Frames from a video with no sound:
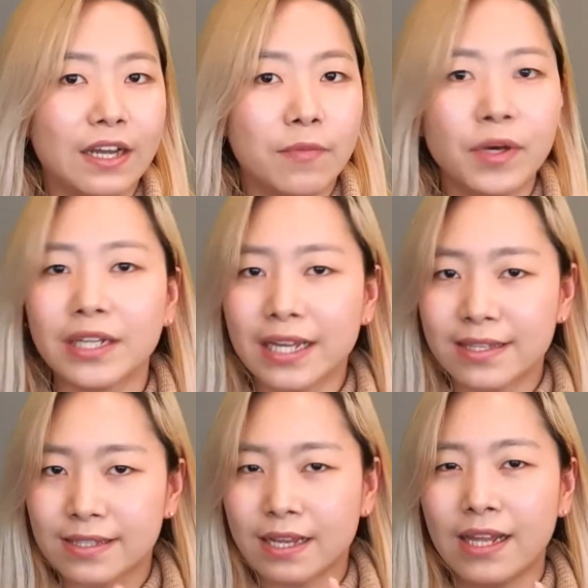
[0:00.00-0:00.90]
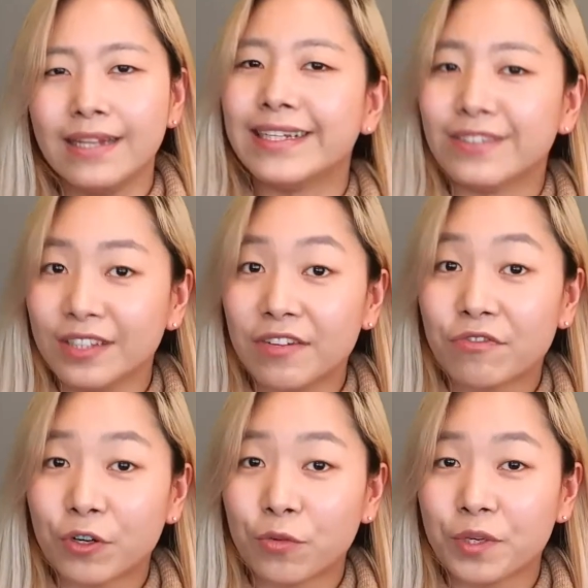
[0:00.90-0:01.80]
But it's a little
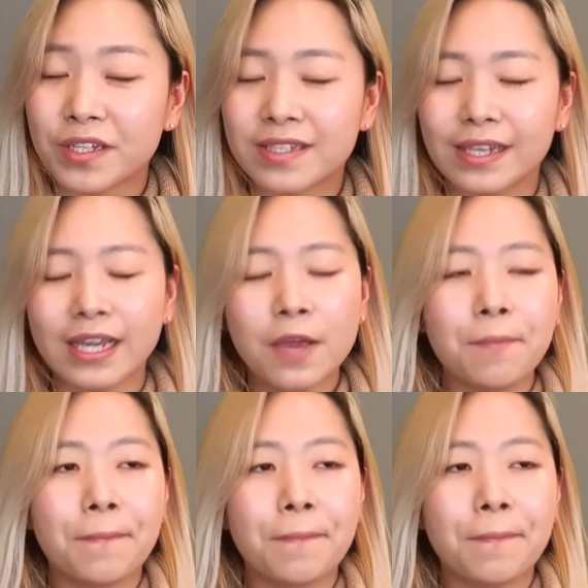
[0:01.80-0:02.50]
different, obviously.